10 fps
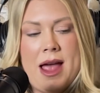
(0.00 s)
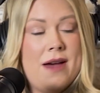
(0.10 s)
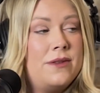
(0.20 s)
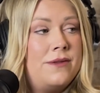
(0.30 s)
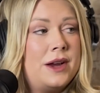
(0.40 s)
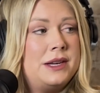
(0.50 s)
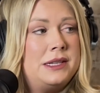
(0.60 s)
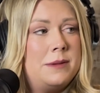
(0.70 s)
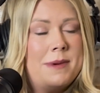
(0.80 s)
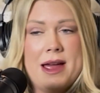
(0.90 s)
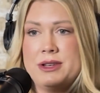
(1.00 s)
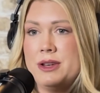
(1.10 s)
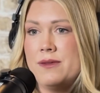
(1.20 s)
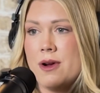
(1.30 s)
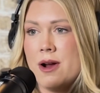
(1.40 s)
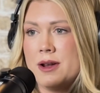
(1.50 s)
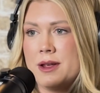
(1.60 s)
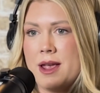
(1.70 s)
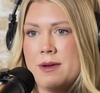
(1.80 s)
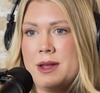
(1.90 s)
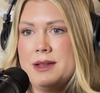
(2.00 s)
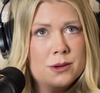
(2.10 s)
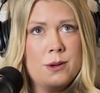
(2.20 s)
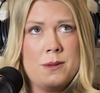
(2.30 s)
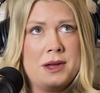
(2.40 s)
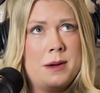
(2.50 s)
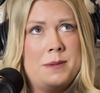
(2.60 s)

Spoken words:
have a very deep passion for Hardin County. Growing up